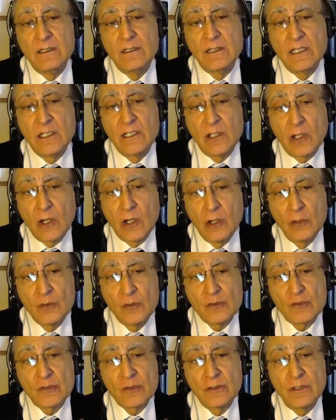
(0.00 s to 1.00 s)
the
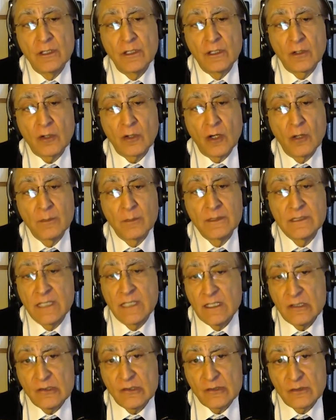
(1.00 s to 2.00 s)
inclusion and
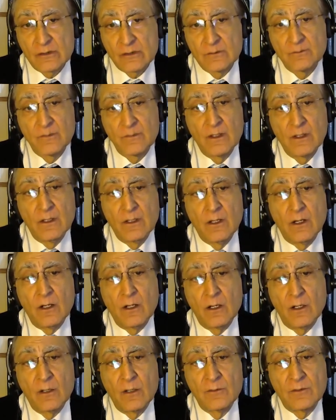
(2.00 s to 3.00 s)
accommodation
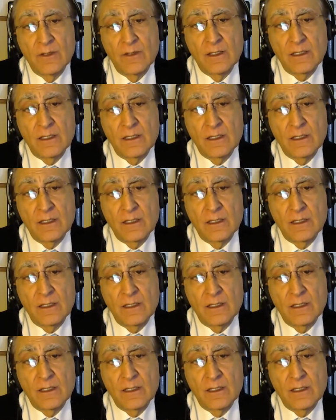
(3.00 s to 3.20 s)
of